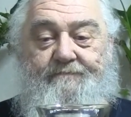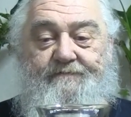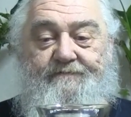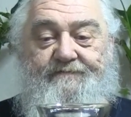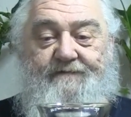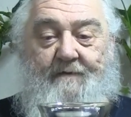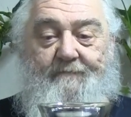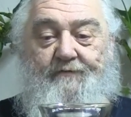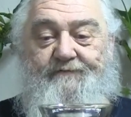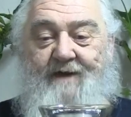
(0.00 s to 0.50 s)

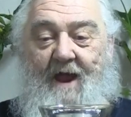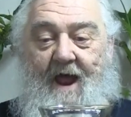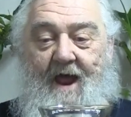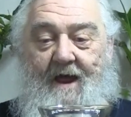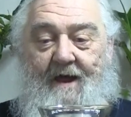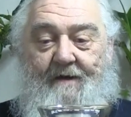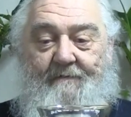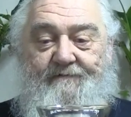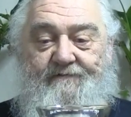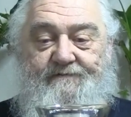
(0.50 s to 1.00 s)
several
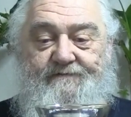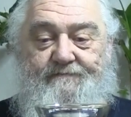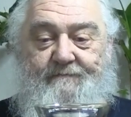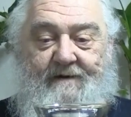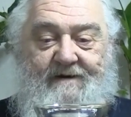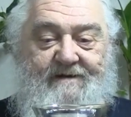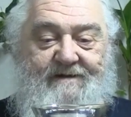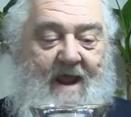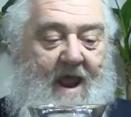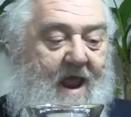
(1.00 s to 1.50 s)
times,
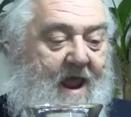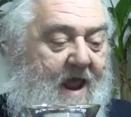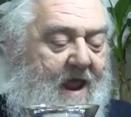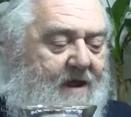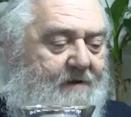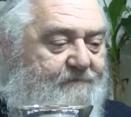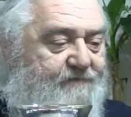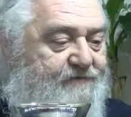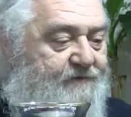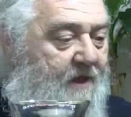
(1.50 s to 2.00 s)
many
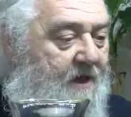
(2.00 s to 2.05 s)
times.